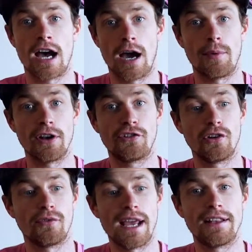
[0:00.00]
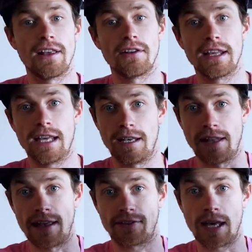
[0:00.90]
I want to shoot regularly in
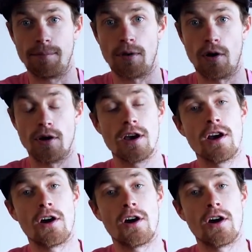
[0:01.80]
landscape mode.